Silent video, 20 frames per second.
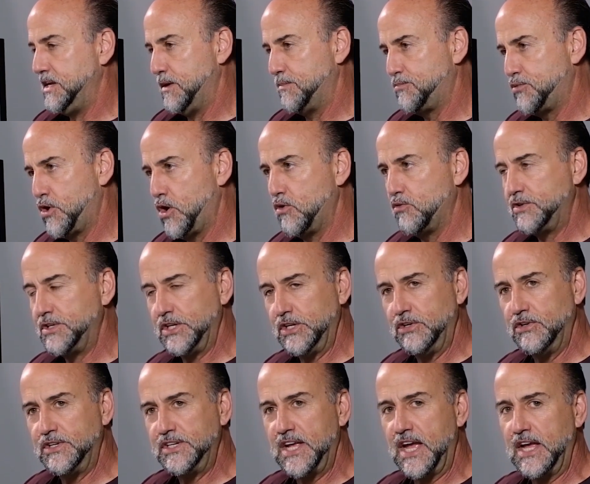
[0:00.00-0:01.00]
the approach
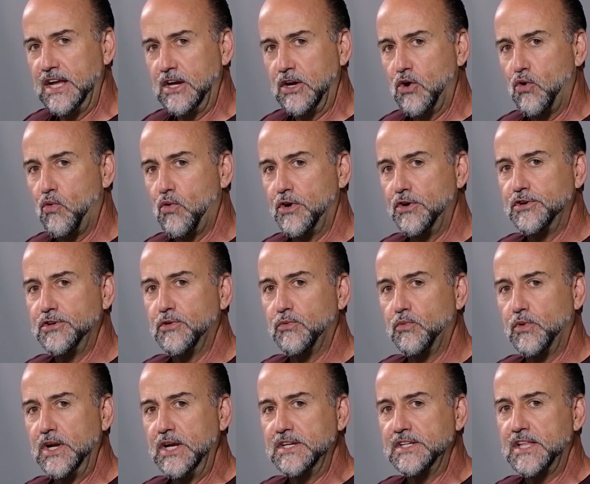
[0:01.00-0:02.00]
that you take in order to
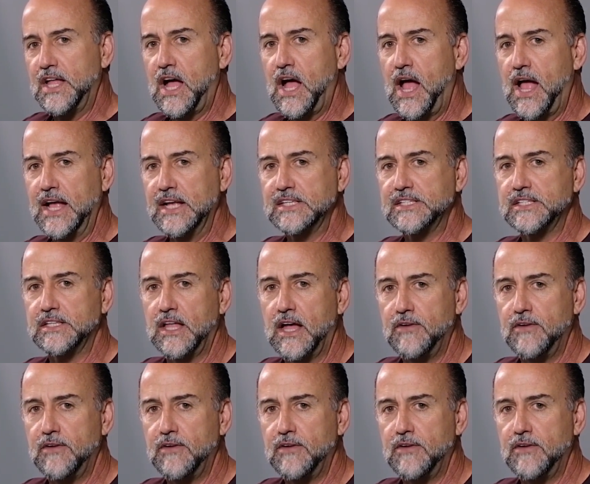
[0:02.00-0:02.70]
reach the highest